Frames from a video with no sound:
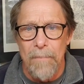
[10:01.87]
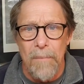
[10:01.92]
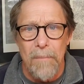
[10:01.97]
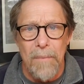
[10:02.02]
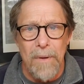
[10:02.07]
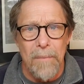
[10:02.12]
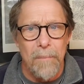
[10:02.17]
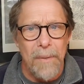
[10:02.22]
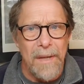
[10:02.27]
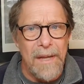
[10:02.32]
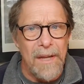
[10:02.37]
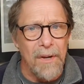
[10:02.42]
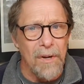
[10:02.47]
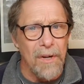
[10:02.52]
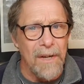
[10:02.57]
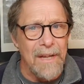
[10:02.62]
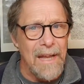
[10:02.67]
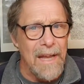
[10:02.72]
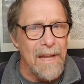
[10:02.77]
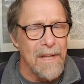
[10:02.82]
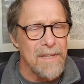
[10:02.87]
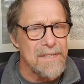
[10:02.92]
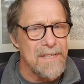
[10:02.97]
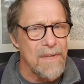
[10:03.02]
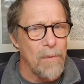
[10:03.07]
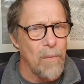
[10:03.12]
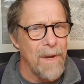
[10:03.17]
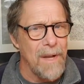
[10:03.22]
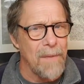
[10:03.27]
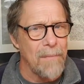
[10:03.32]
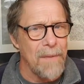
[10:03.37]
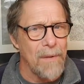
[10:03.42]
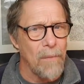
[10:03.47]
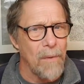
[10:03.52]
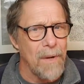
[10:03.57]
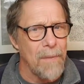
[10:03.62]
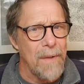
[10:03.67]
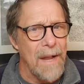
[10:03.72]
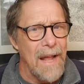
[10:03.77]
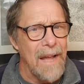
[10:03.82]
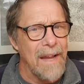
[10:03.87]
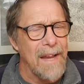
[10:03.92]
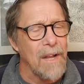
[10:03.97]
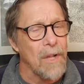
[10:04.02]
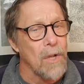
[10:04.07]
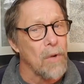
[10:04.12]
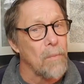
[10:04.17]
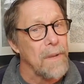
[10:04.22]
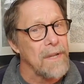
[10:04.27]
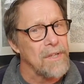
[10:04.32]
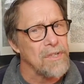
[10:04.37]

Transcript: But Peter kind of said, wait a minute, wait a minute, I got to go make